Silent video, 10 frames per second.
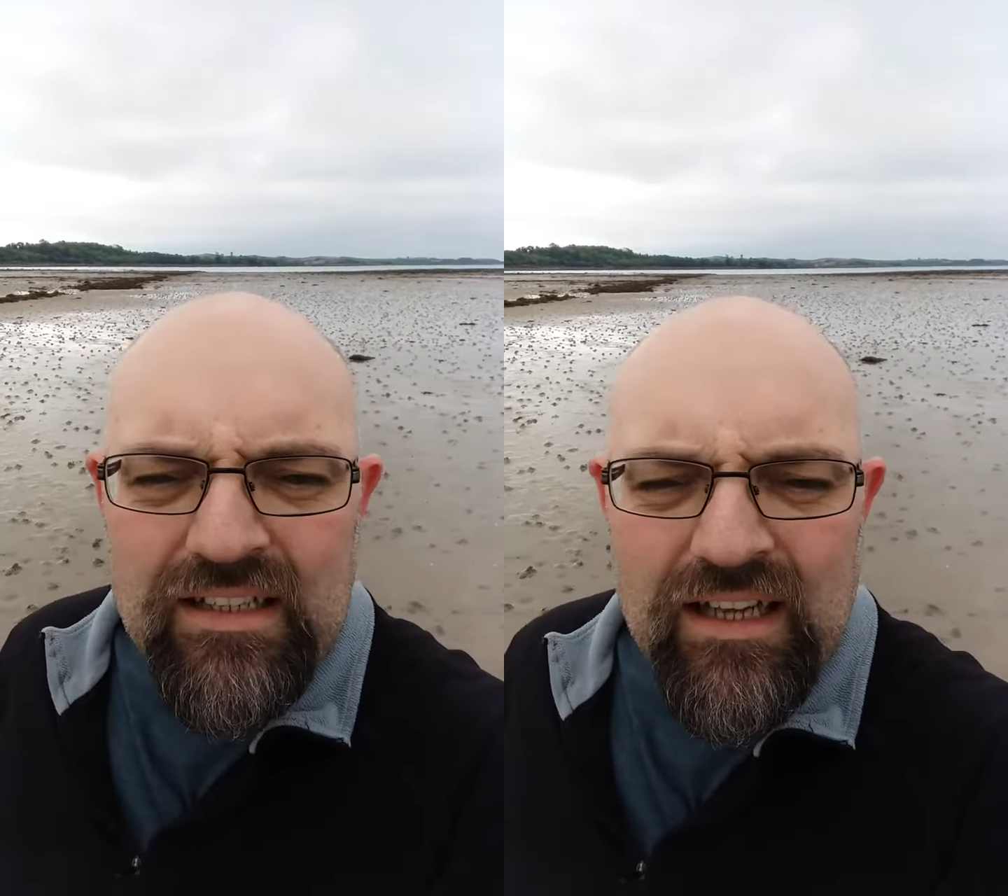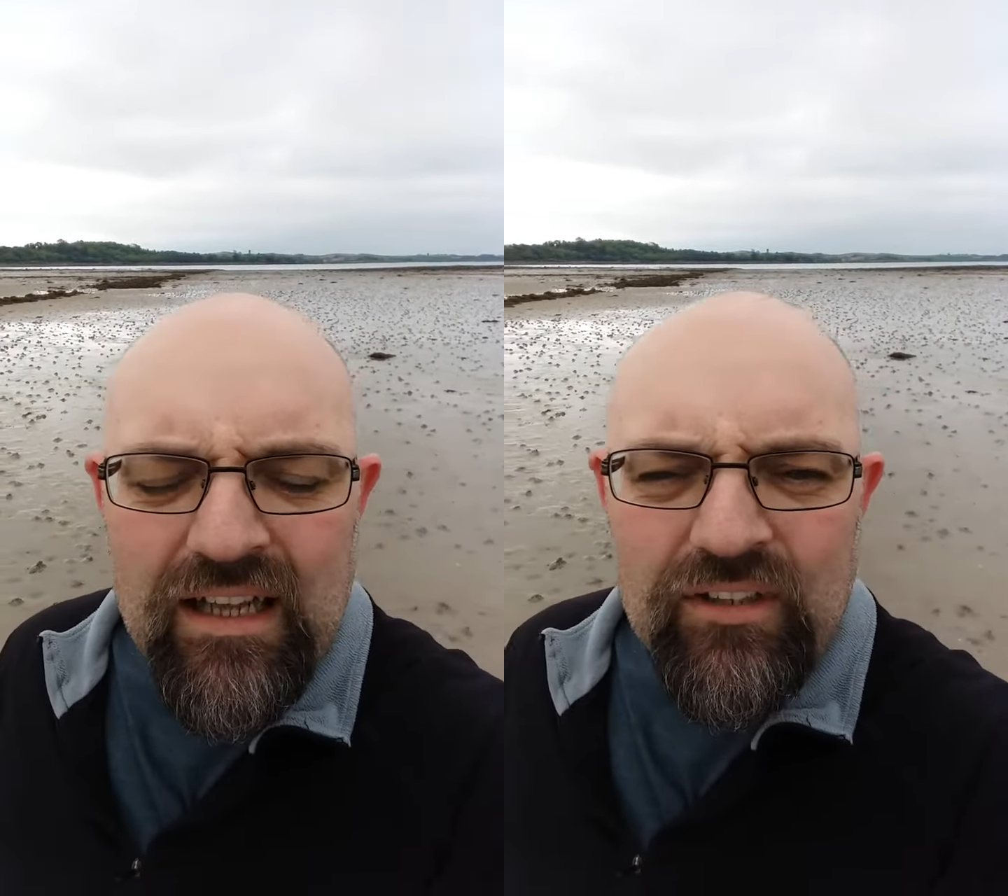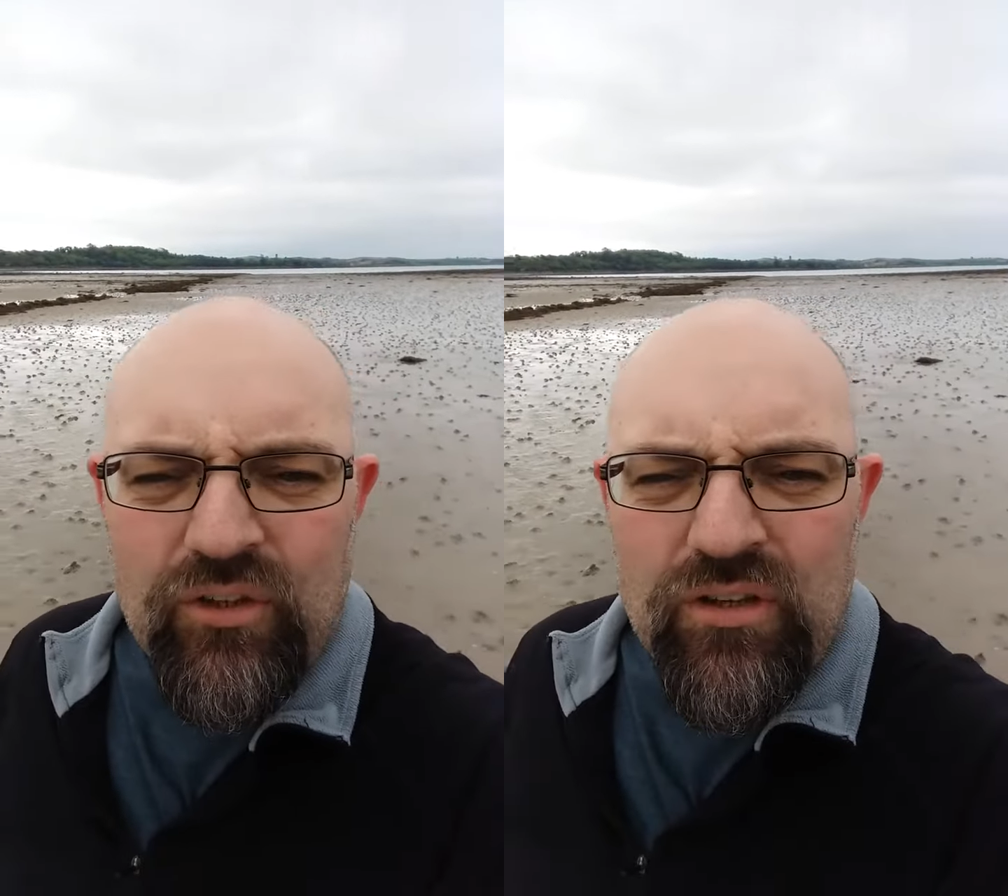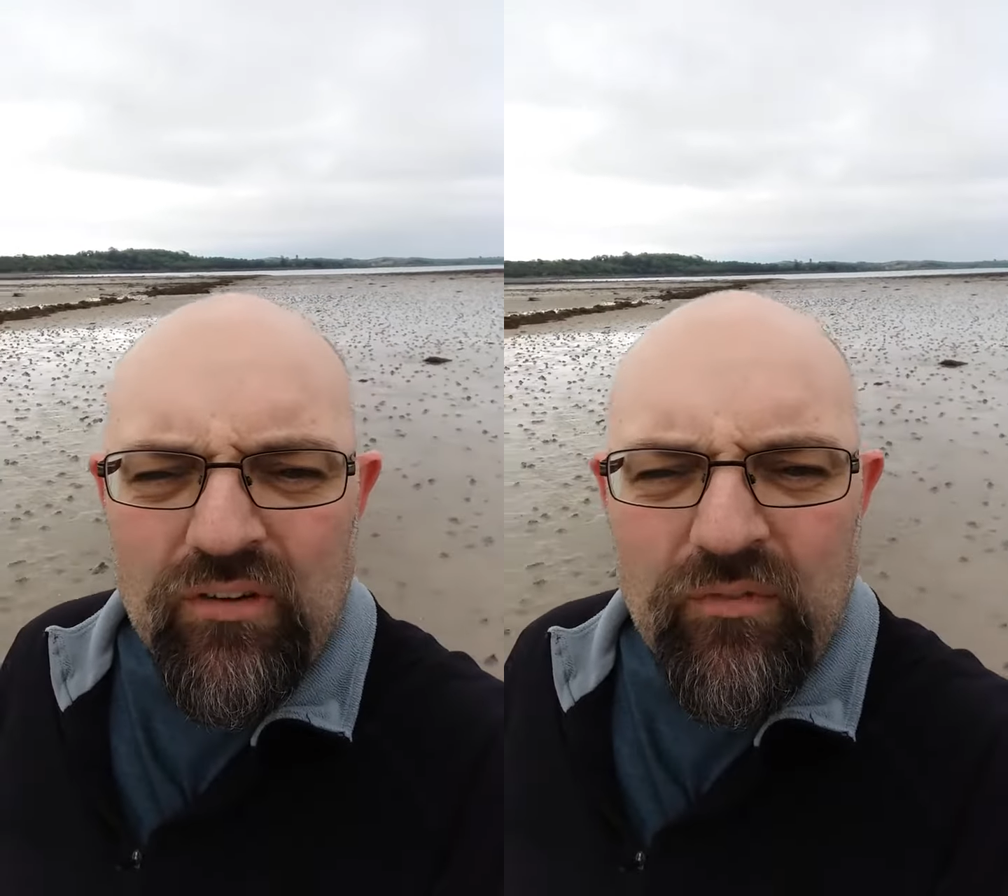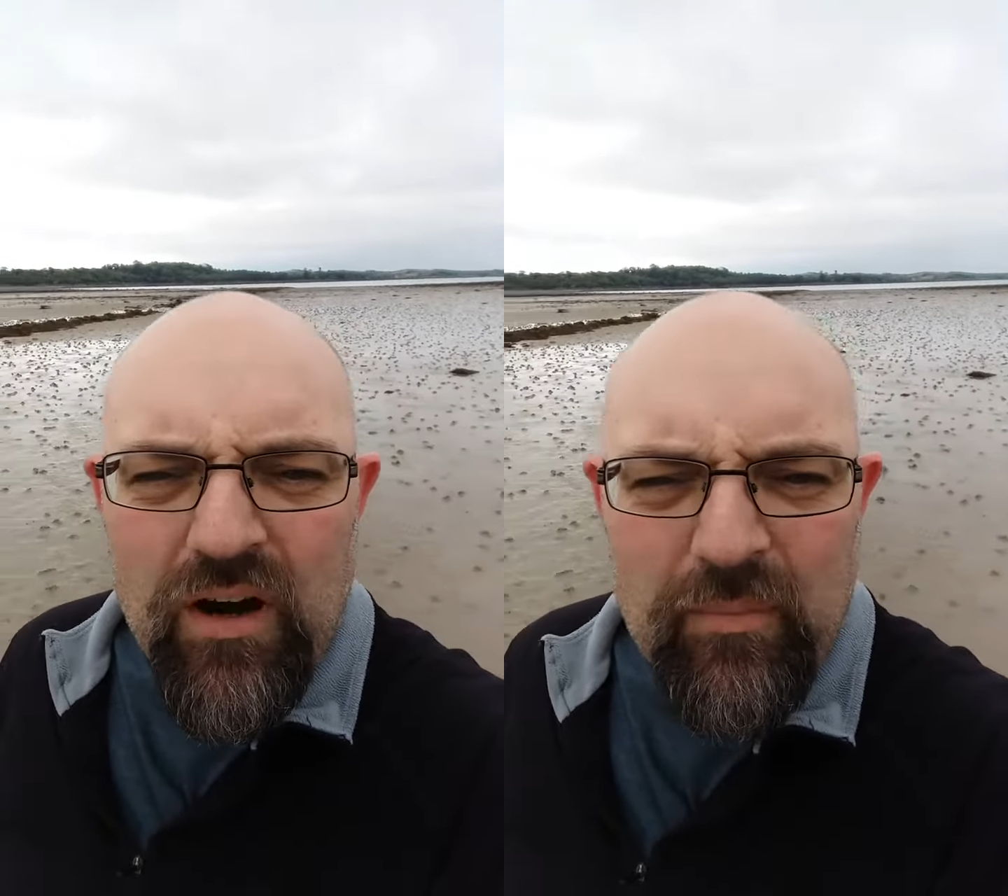and do
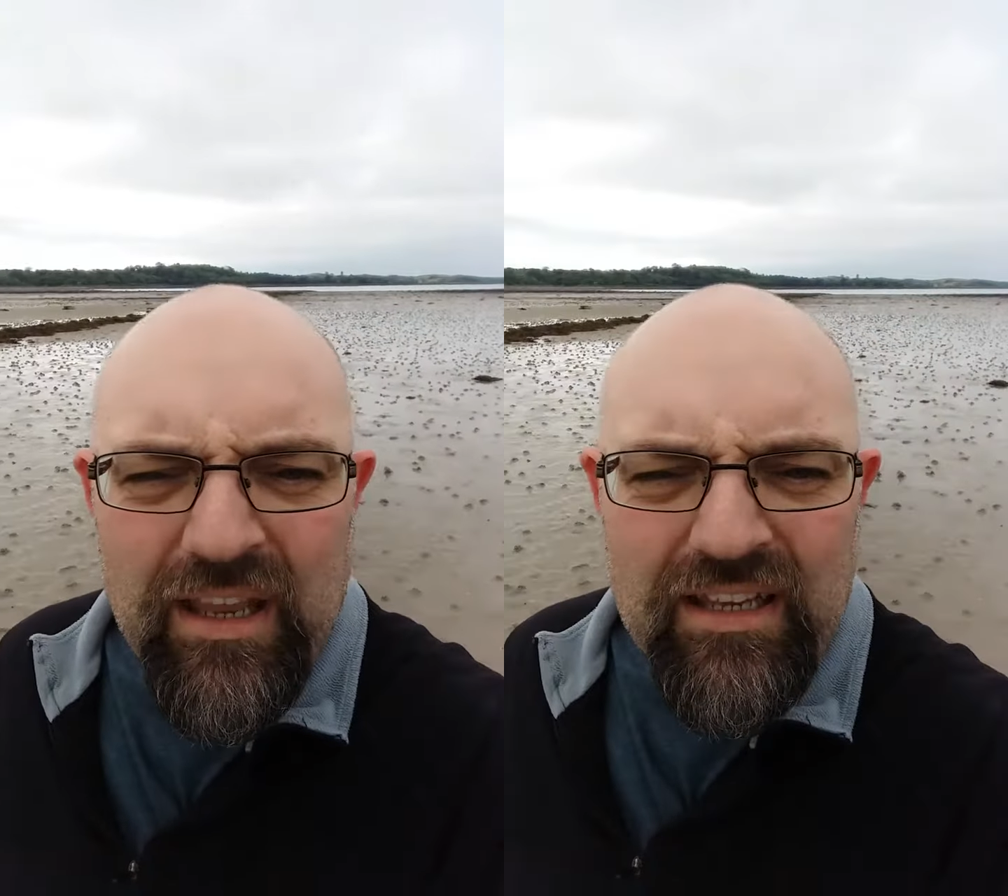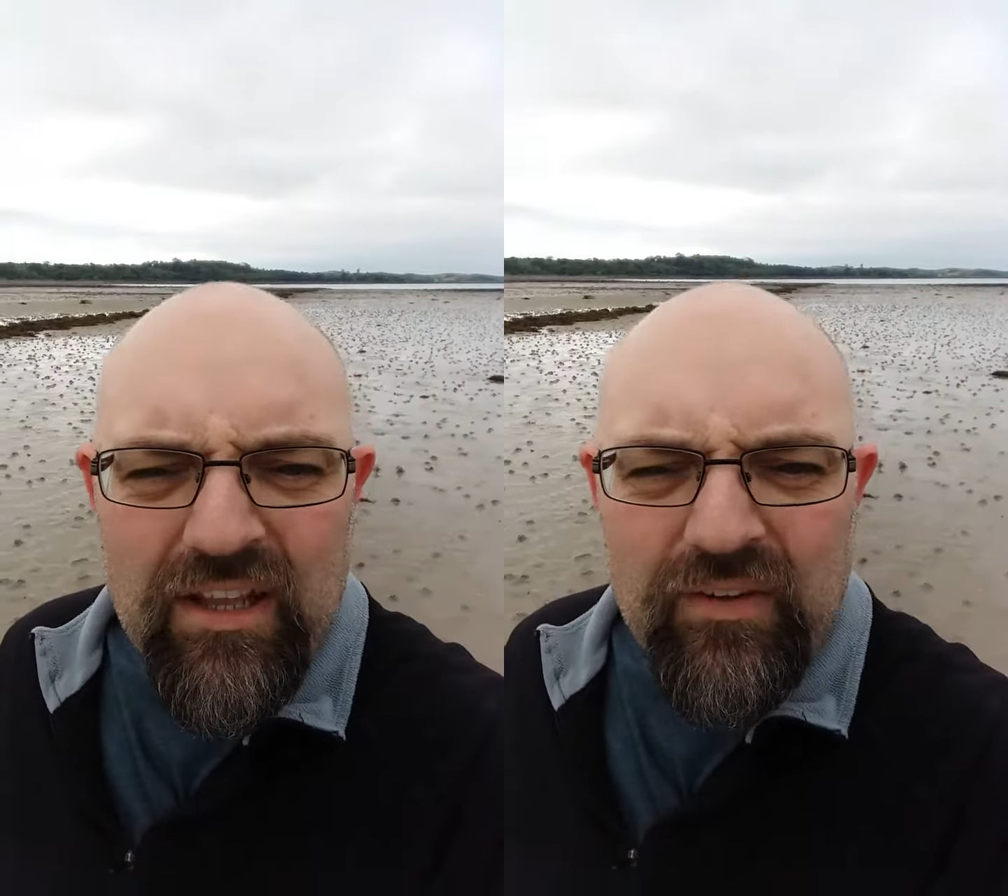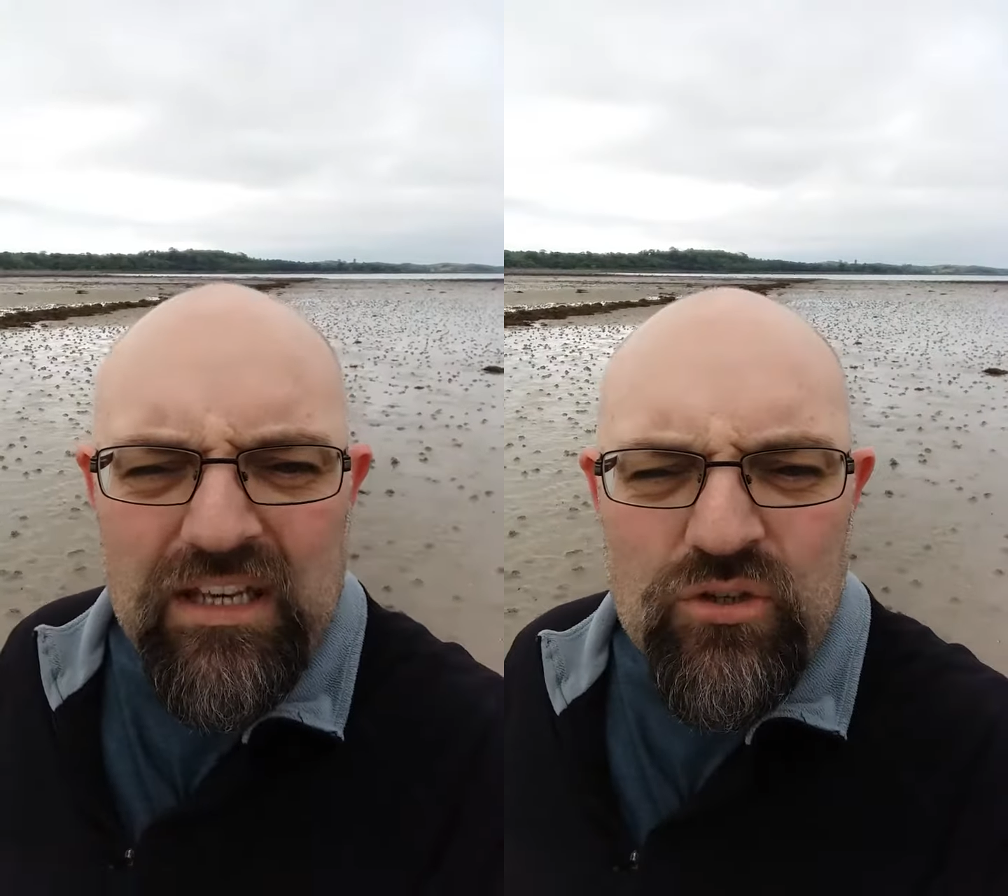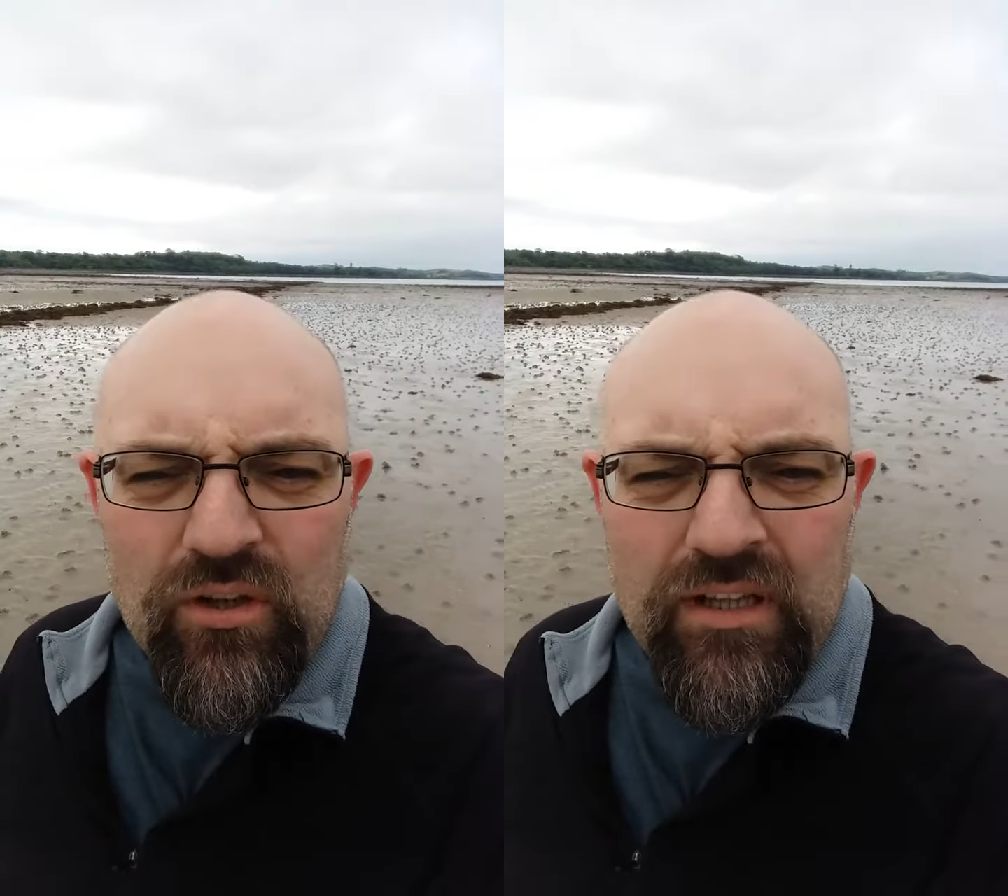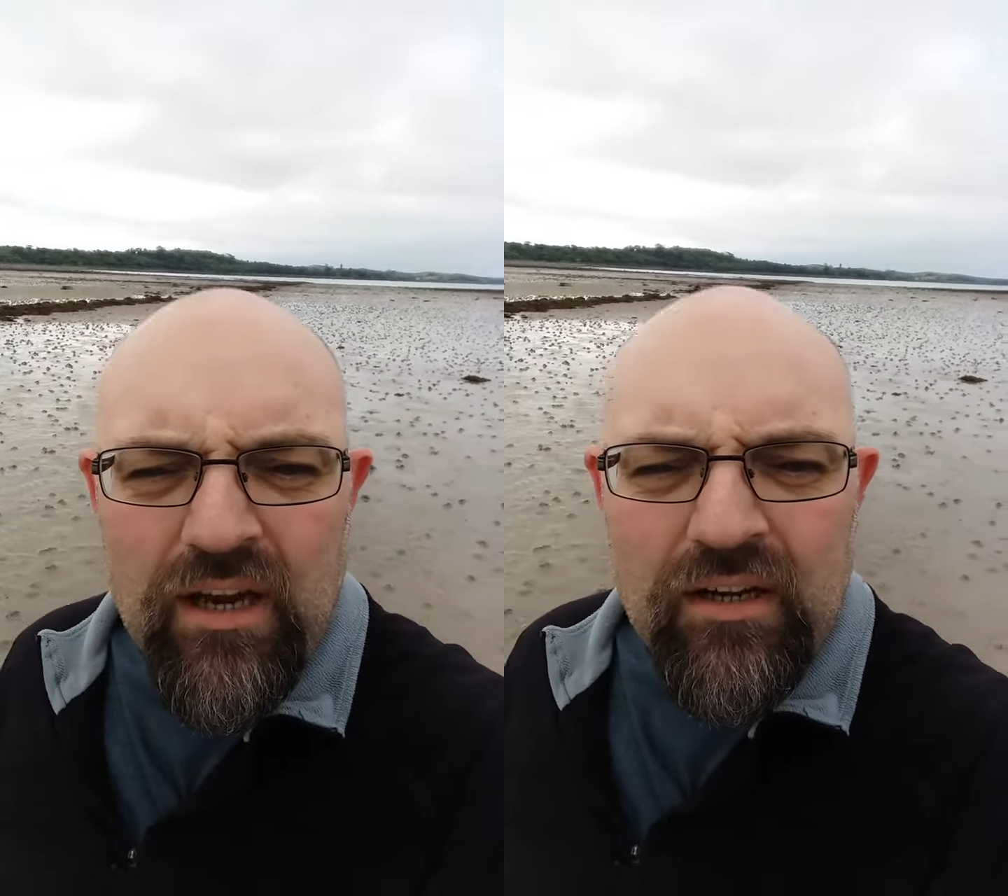their farming activities
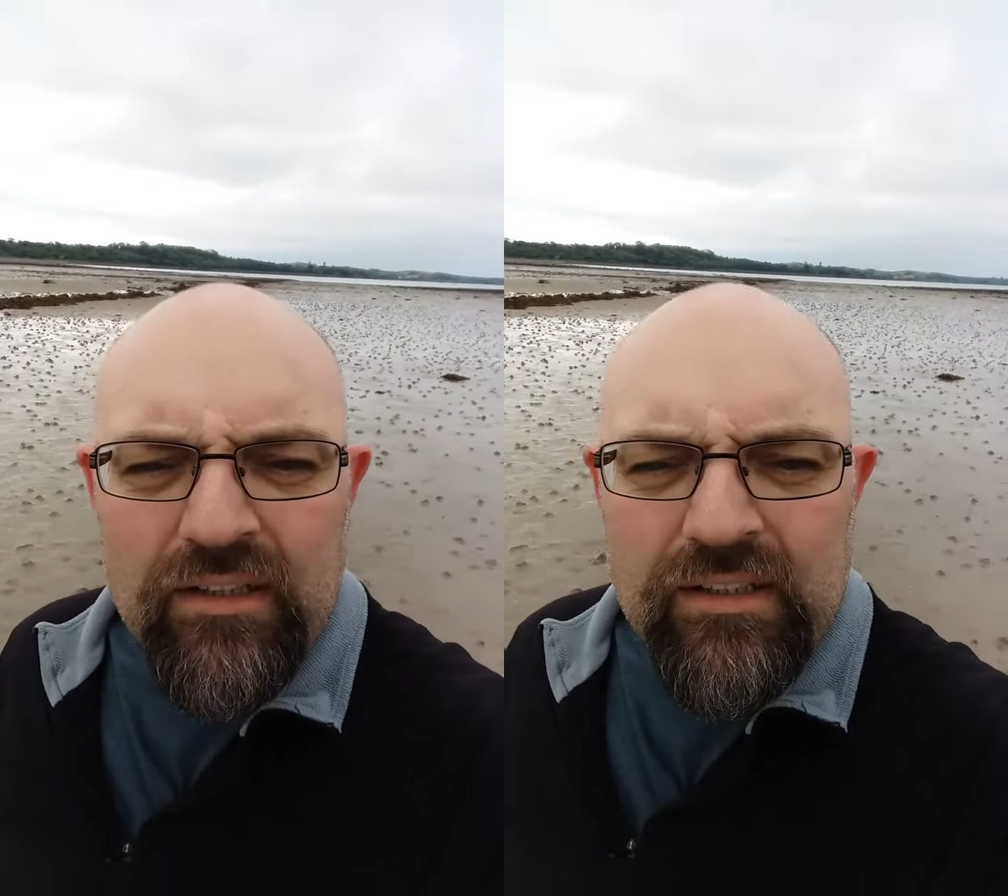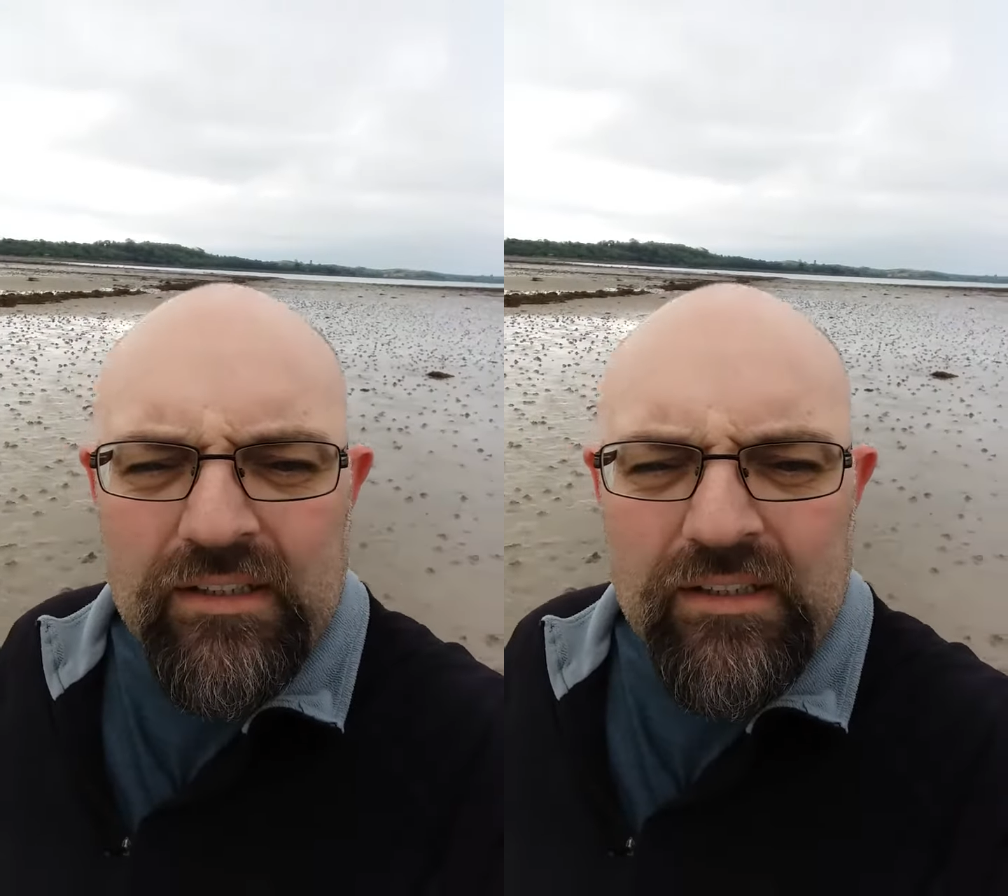on there.